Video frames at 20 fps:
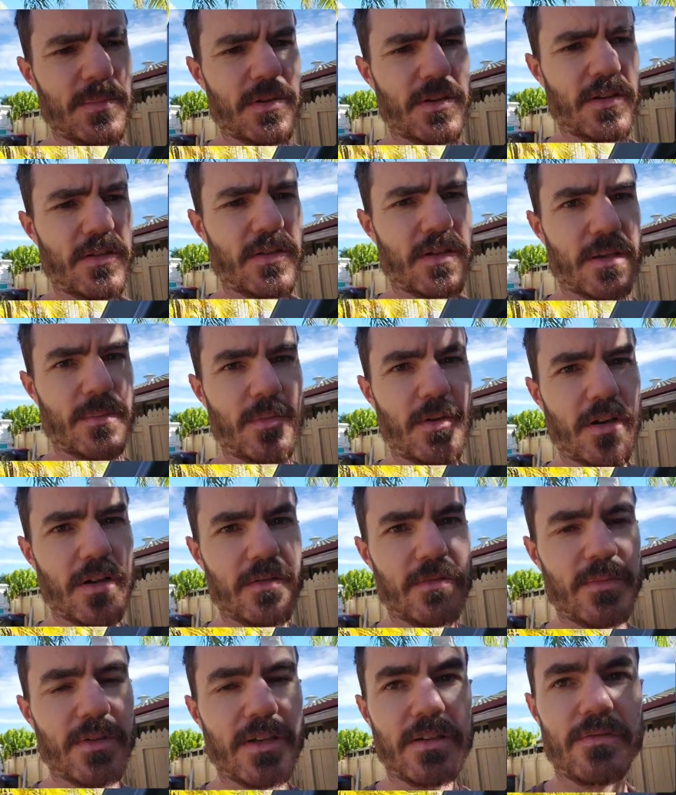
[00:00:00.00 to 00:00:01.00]
but I think it might
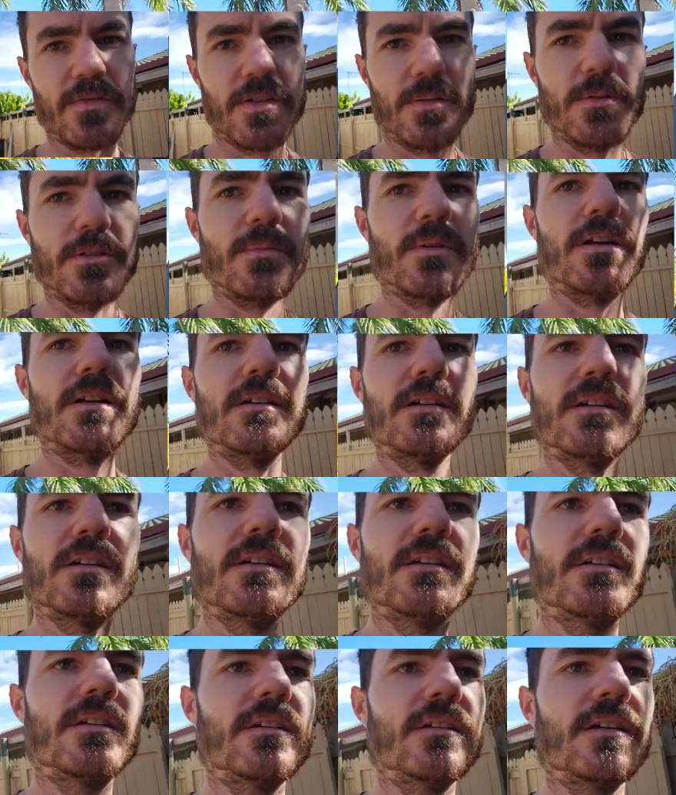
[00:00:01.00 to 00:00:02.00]
have made it fit a bit better,
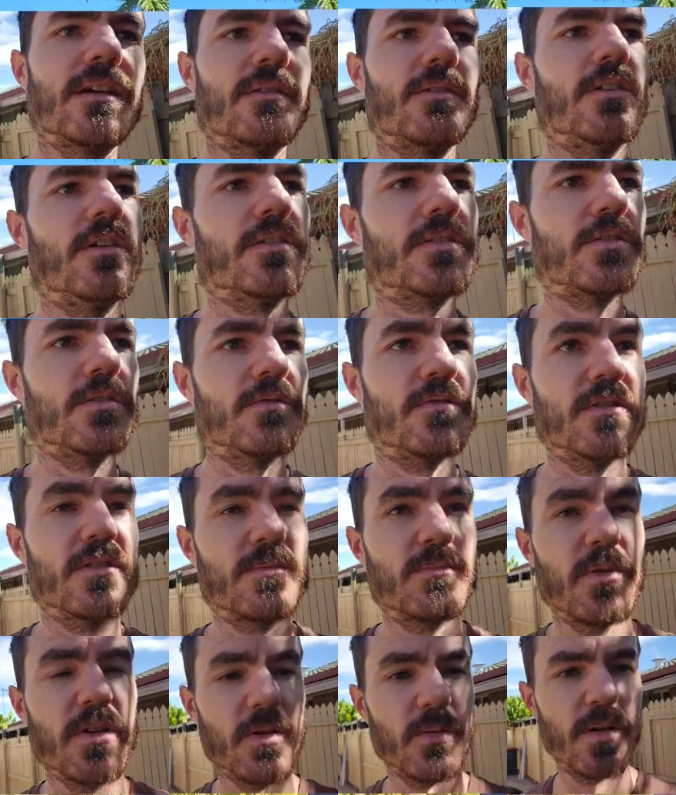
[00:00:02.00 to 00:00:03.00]
even though it still
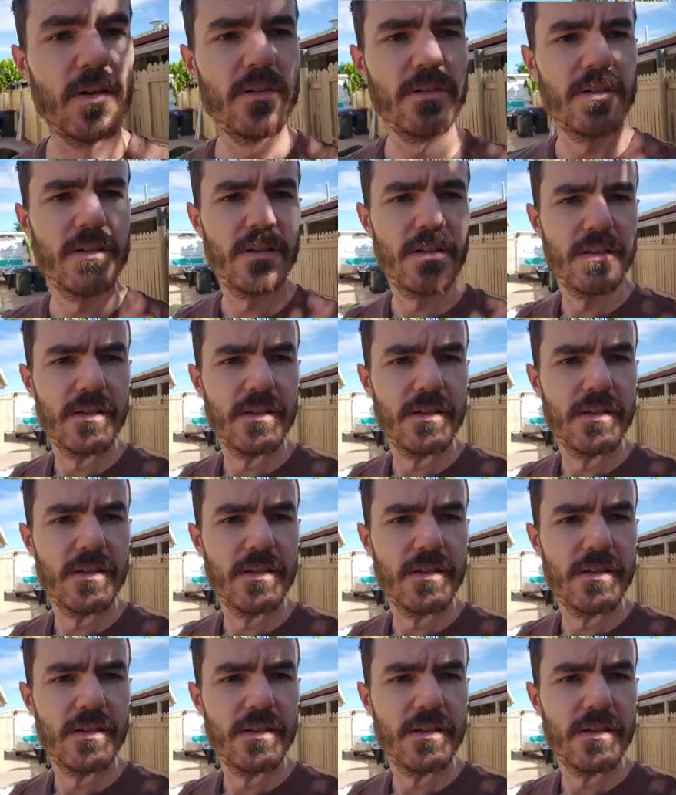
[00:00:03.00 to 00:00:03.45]
fits pretty well.